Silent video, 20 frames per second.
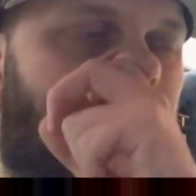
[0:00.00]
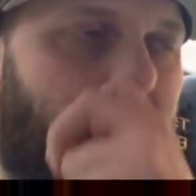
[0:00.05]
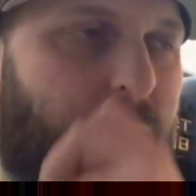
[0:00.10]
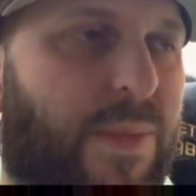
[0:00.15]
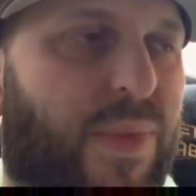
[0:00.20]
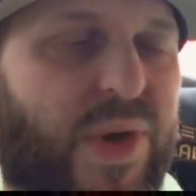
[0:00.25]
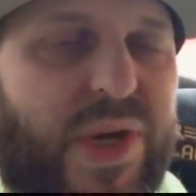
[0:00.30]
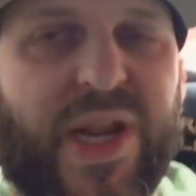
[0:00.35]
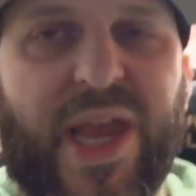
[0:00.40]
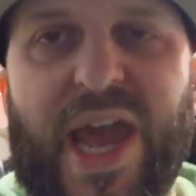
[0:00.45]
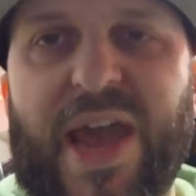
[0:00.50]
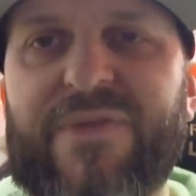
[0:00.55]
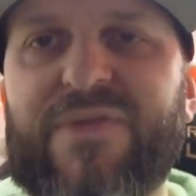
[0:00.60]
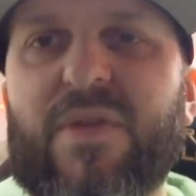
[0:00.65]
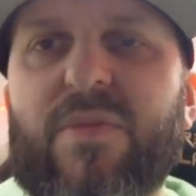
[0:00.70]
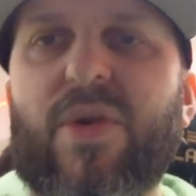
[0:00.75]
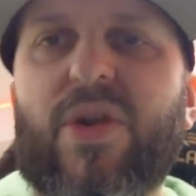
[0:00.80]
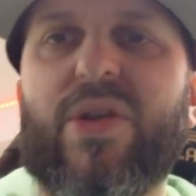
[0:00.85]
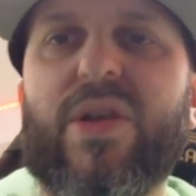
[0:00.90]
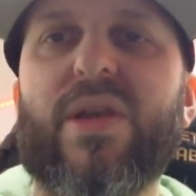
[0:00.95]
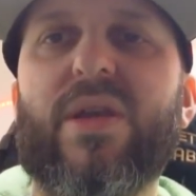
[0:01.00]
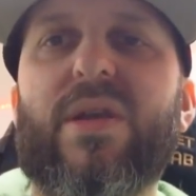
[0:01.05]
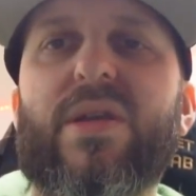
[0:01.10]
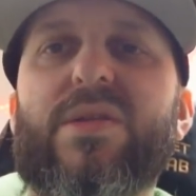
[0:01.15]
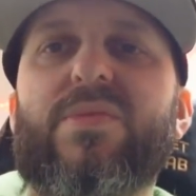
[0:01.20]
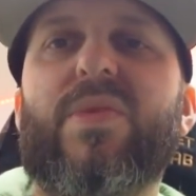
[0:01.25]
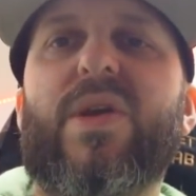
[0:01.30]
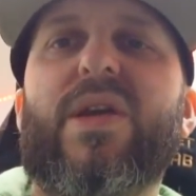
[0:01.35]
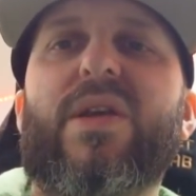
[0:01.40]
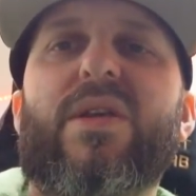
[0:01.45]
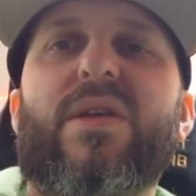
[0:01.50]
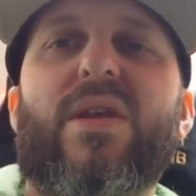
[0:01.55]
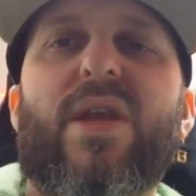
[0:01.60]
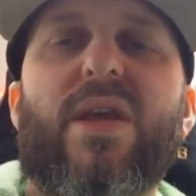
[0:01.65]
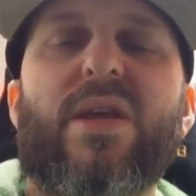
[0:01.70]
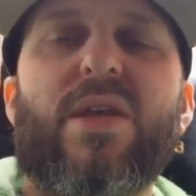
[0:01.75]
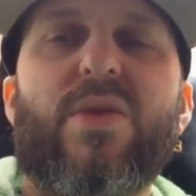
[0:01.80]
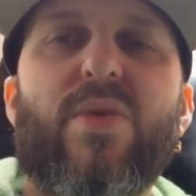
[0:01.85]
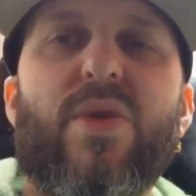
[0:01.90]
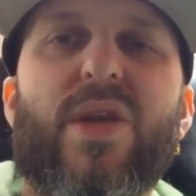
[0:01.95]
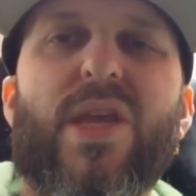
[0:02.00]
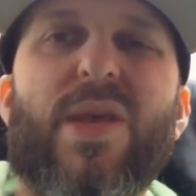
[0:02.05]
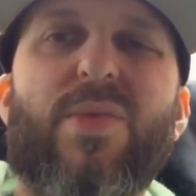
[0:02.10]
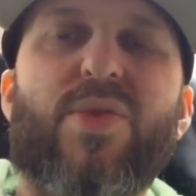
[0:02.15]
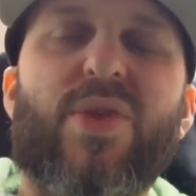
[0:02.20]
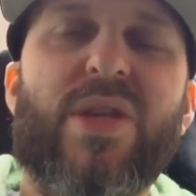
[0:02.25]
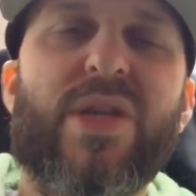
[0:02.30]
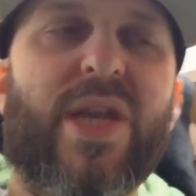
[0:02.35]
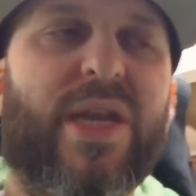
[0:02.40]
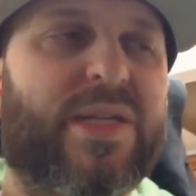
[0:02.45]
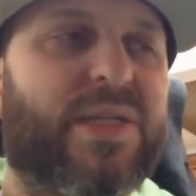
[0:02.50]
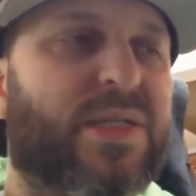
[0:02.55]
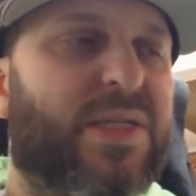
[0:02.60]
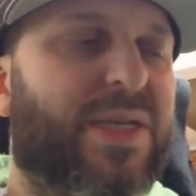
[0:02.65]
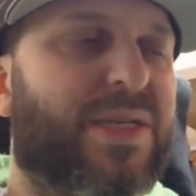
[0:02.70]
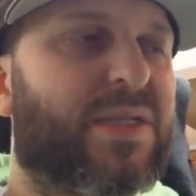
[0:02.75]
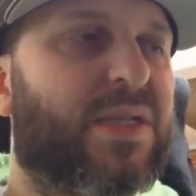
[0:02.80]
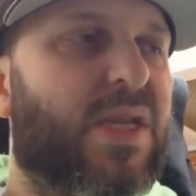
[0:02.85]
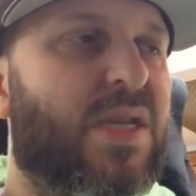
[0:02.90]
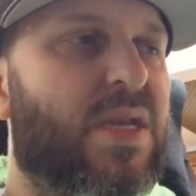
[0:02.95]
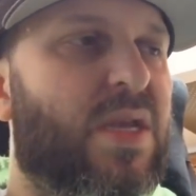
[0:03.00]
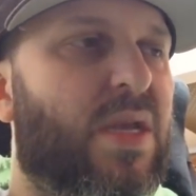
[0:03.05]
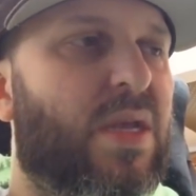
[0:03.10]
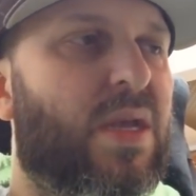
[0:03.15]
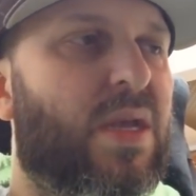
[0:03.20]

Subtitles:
I bought it aftermarket because my Alienware came with a 960,